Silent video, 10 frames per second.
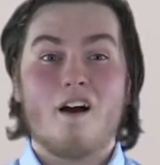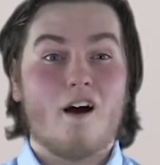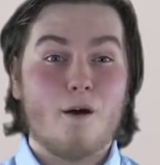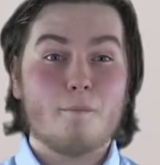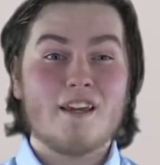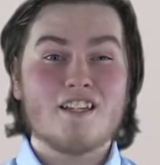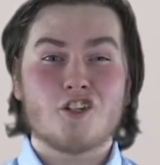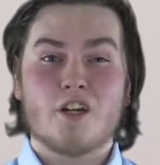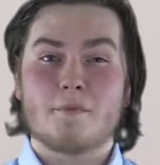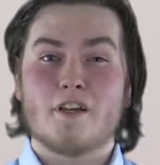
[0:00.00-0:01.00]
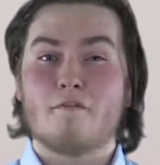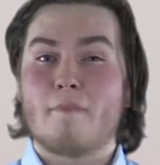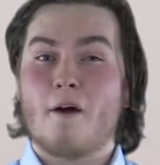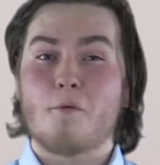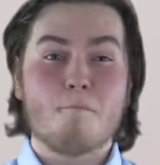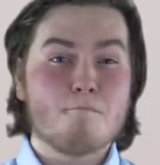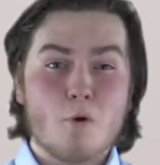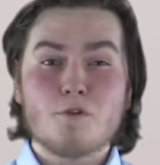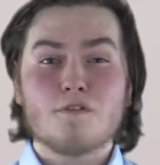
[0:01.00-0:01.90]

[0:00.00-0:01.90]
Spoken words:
Arm-based chips have powered most